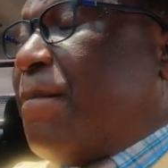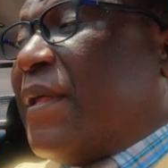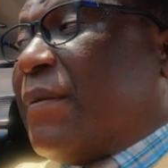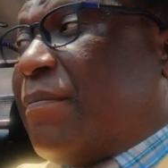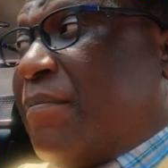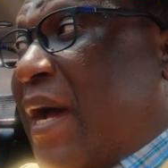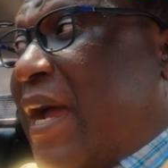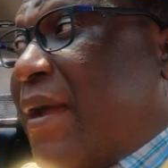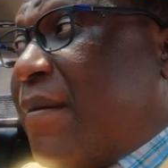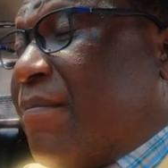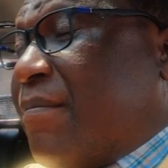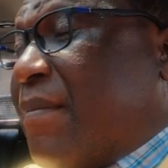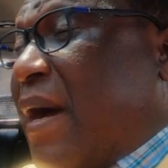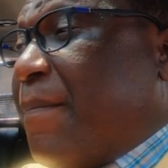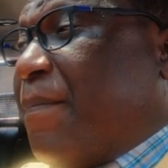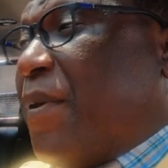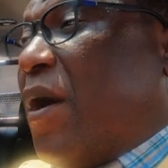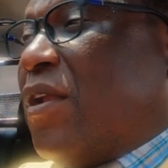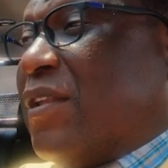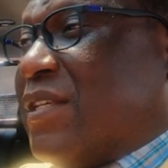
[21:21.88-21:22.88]
But
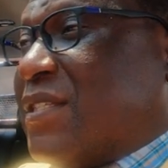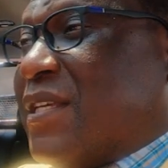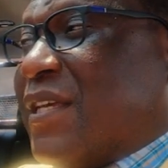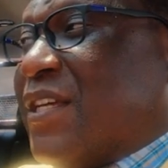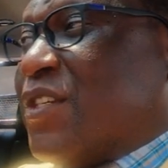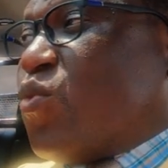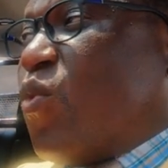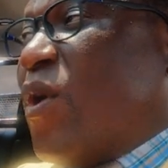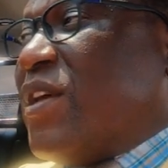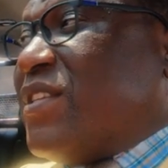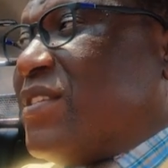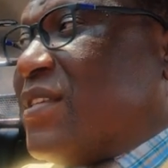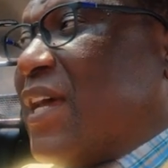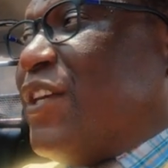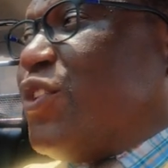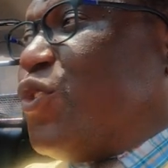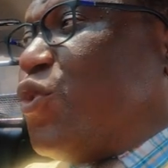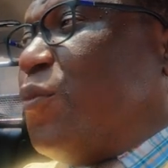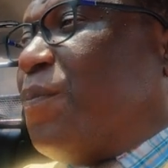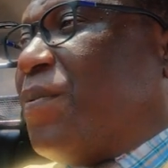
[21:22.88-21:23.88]
my policy is
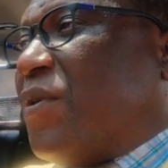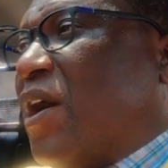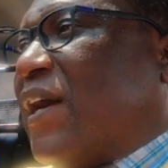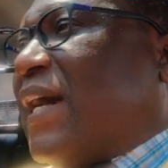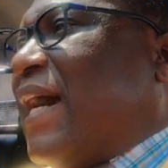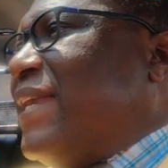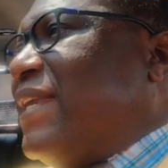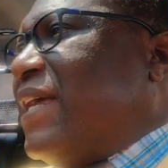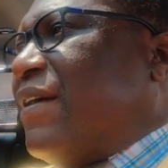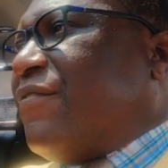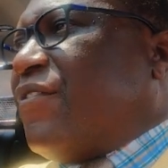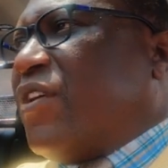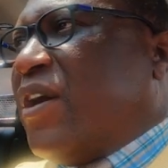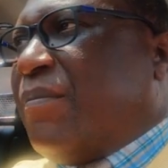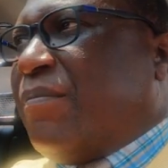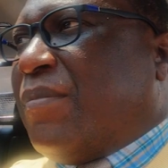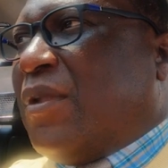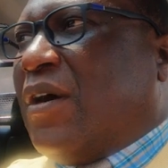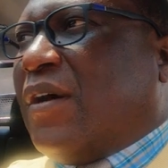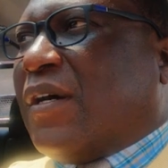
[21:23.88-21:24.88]
once I do block, I never
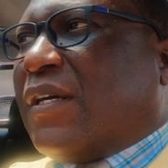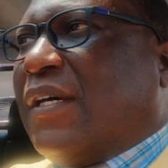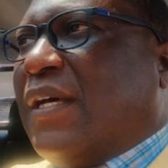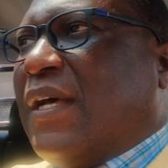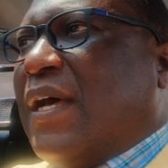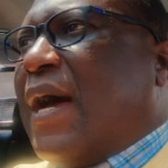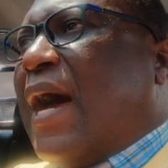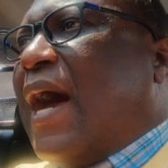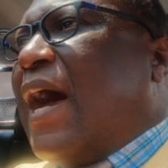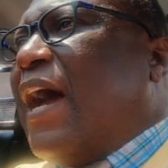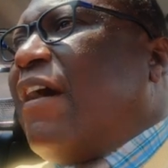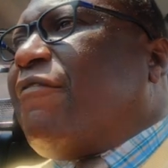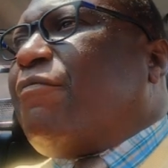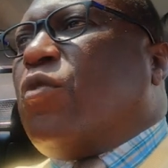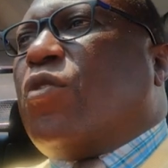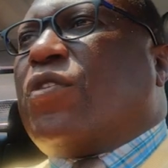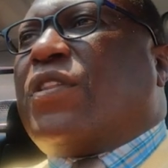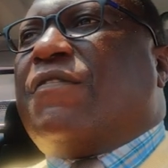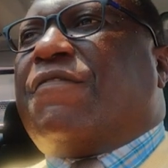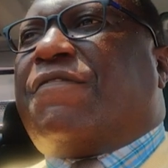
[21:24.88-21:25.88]
unblock. I
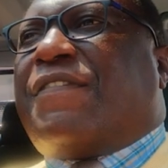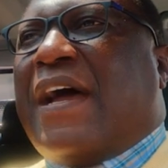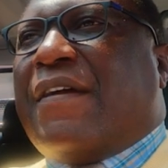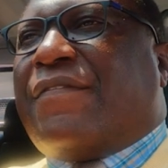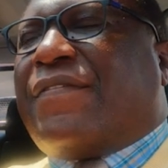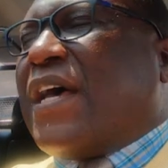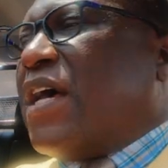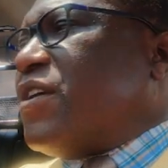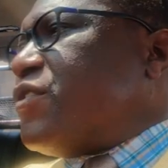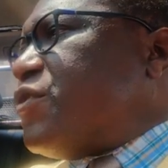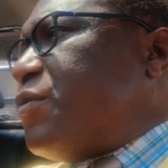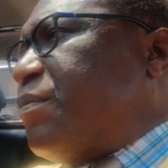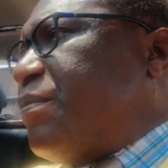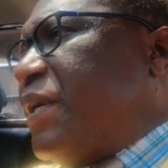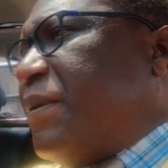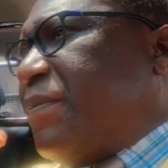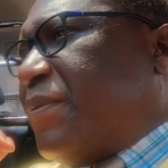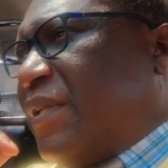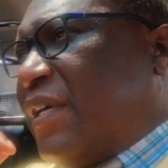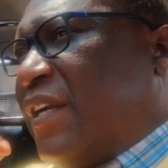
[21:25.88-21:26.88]
have more than 5,000
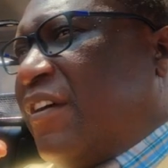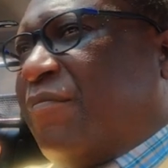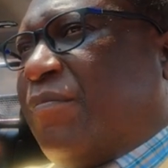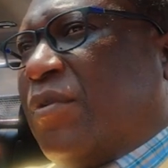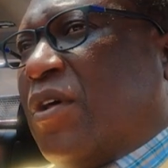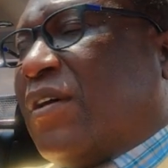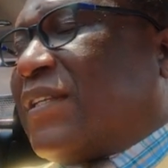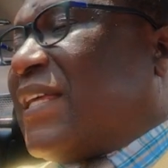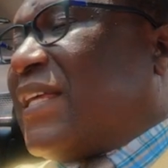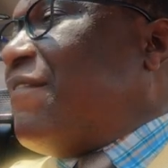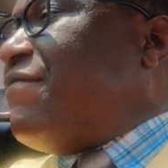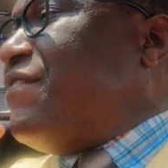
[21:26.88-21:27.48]
people that I've blocked.